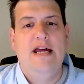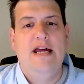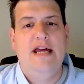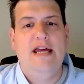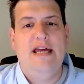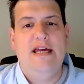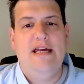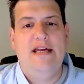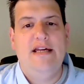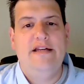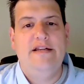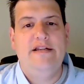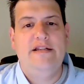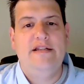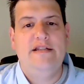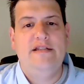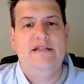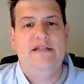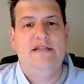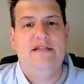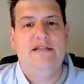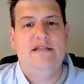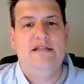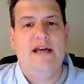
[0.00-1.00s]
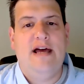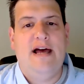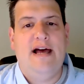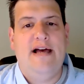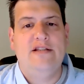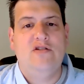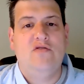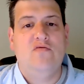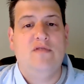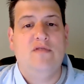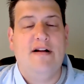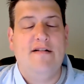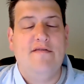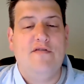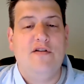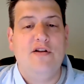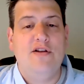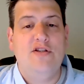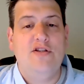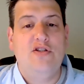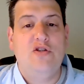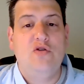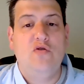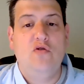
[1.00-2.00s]
is as a
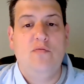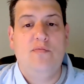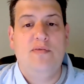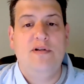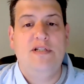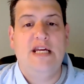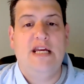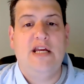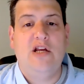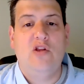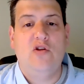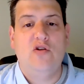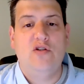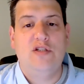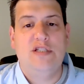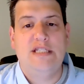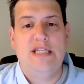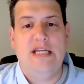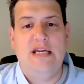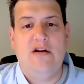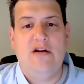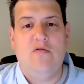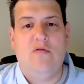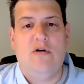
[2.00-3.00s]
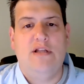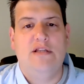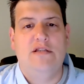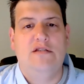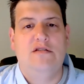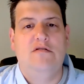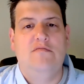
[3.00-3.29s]
reference to a particular sequence.